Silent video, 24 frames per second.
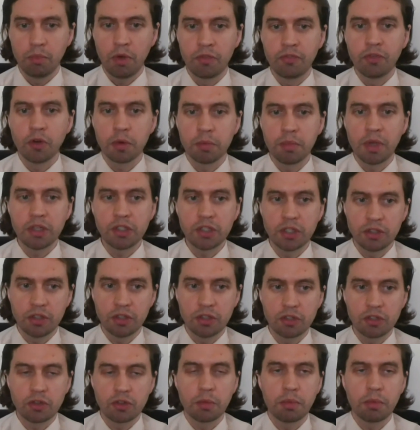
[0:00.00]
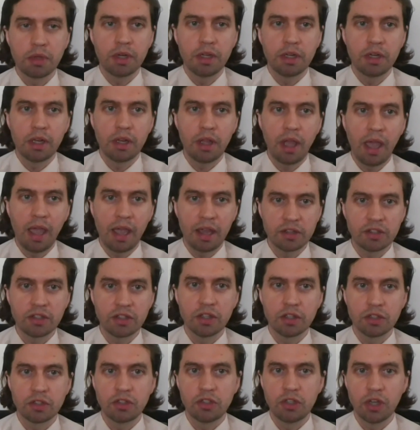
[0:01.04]
aforementioned distributed
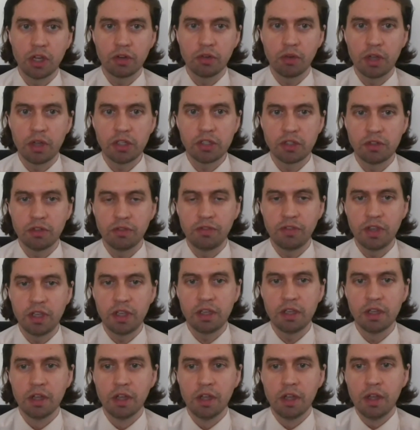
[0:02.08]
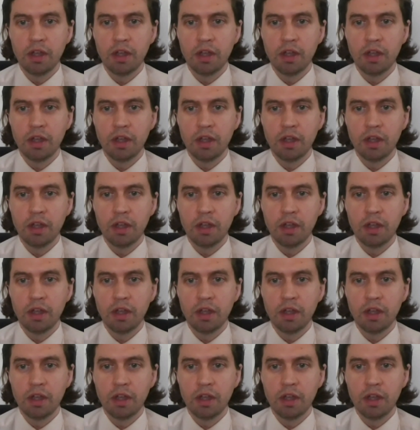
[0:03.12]
access generation fee